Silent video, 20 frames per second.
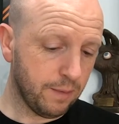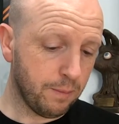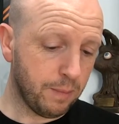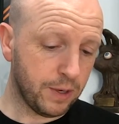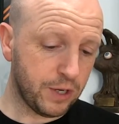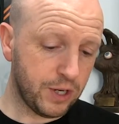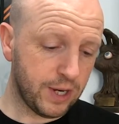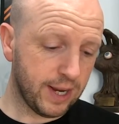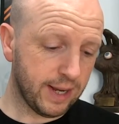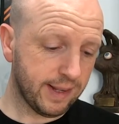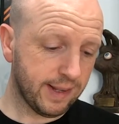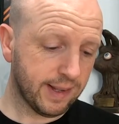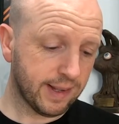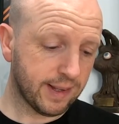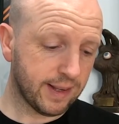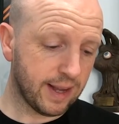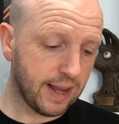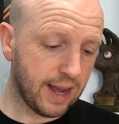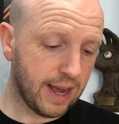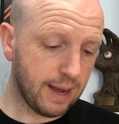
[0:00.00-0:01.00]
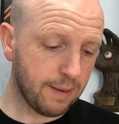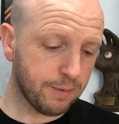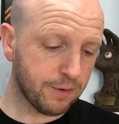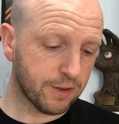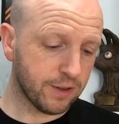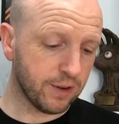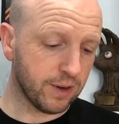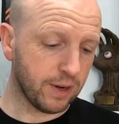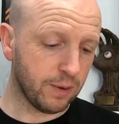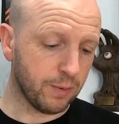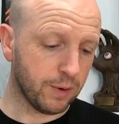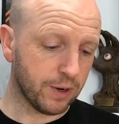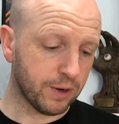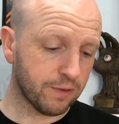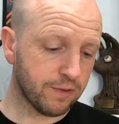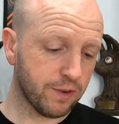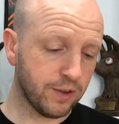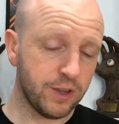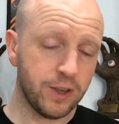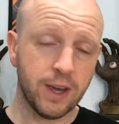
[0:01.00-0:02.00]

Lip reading: But yes, absolutely wonderful.